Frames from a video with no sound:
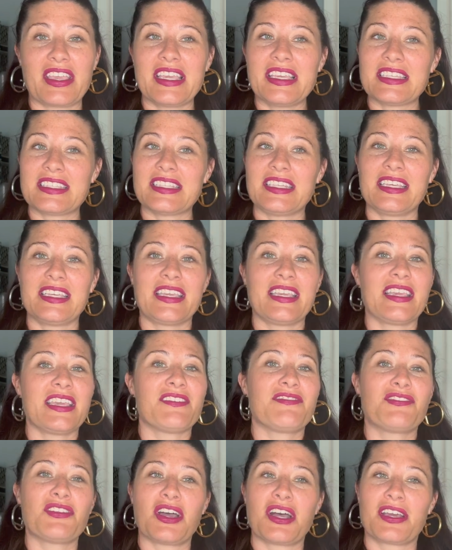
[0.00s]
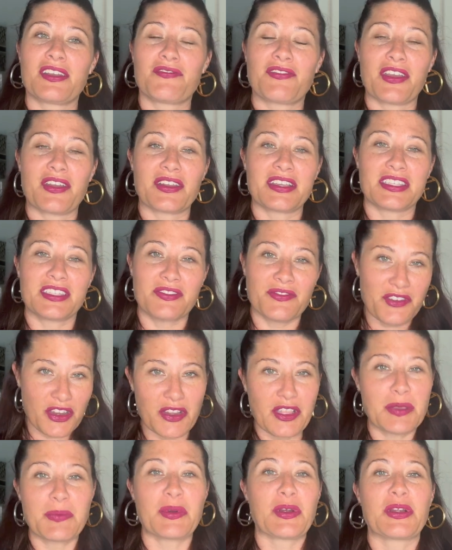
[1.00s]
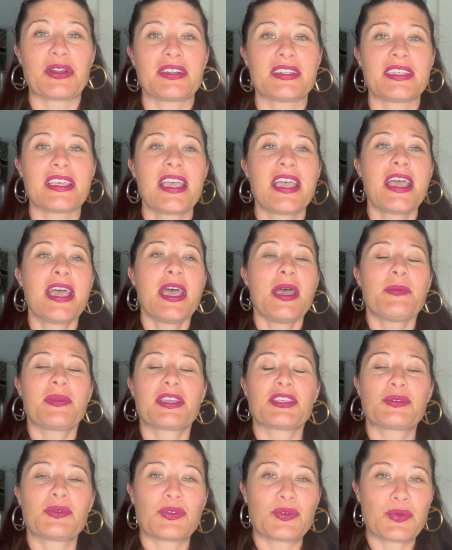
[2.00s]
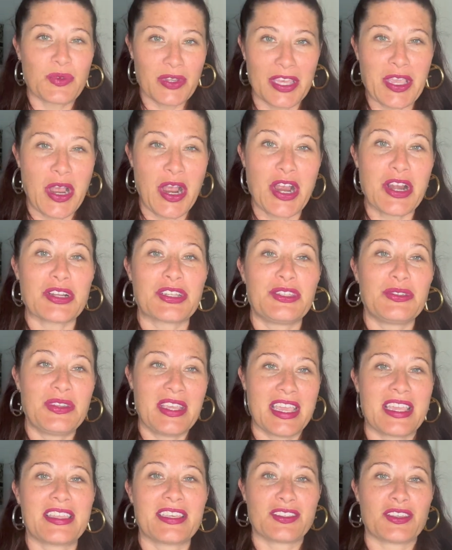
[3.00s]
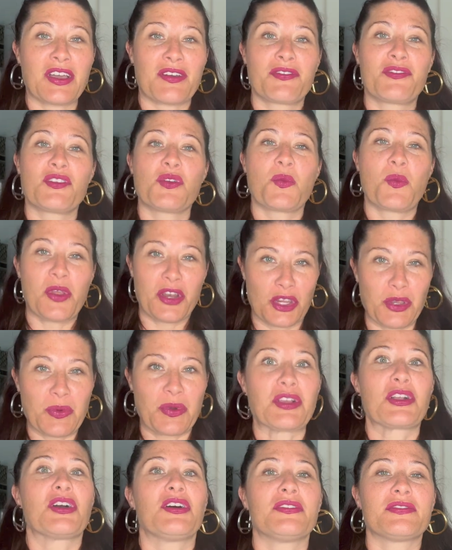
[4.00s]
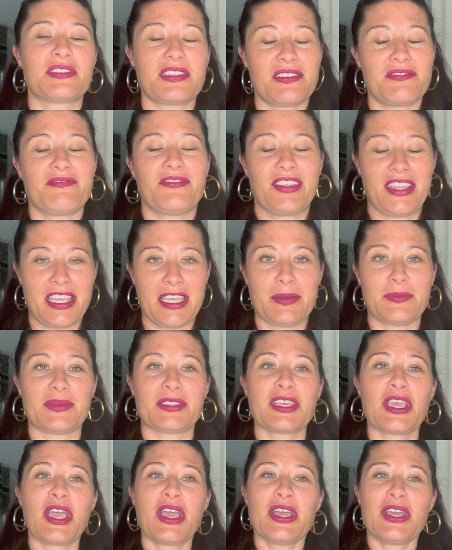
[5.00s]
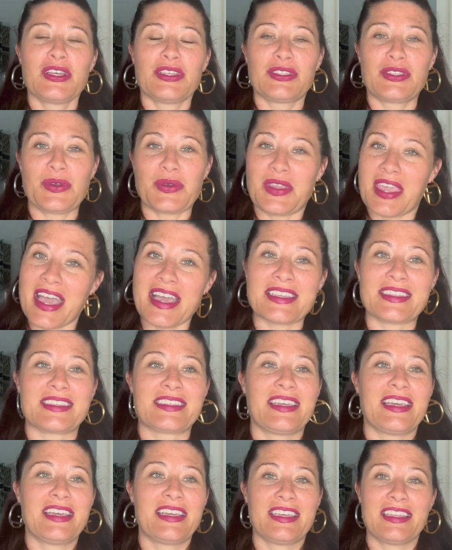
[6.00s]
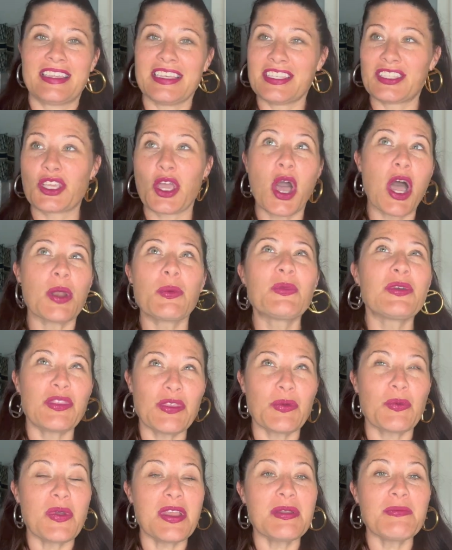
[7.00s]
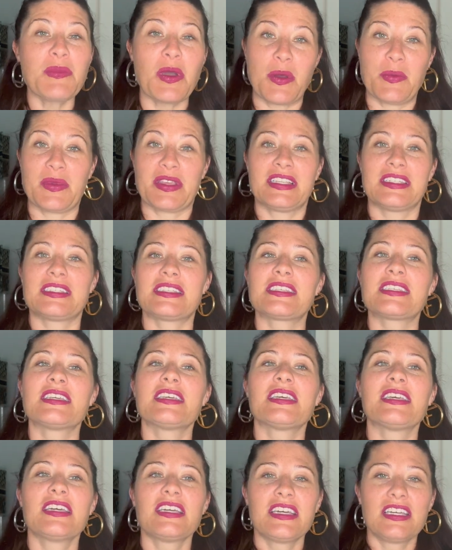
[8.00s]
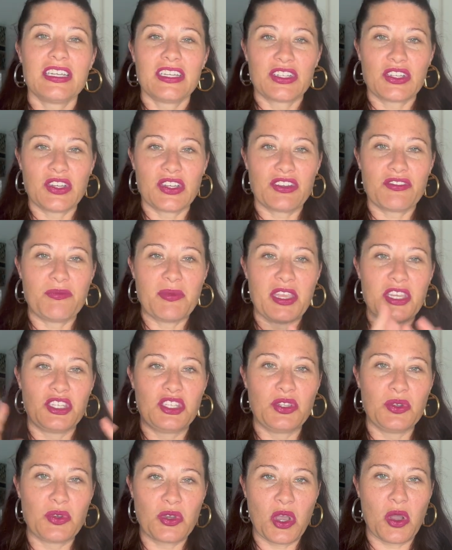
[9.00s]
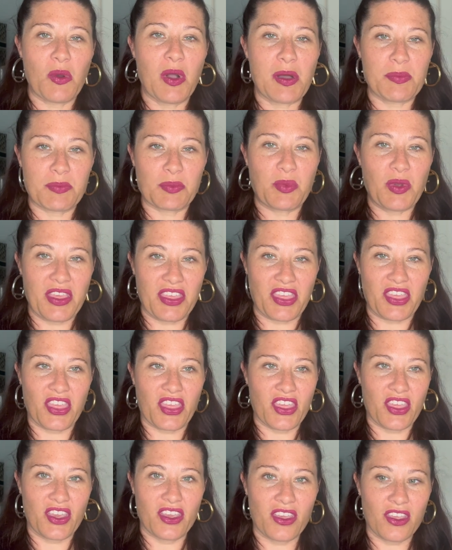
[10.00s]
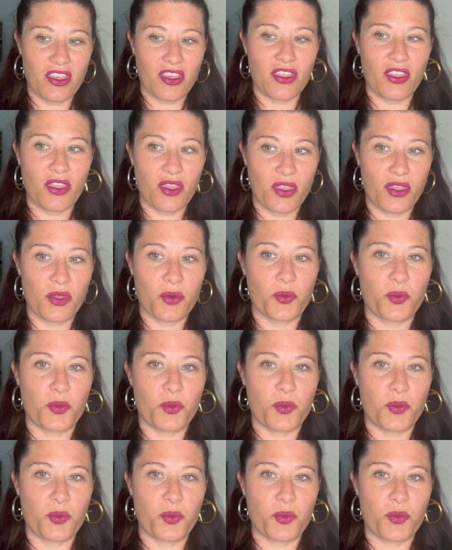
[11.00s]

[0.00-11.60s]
easily, if not very severely burned, because it was really hard to take this off you when you were engulfed in flames. So yes, this gone with the wind moment could have made you go up with the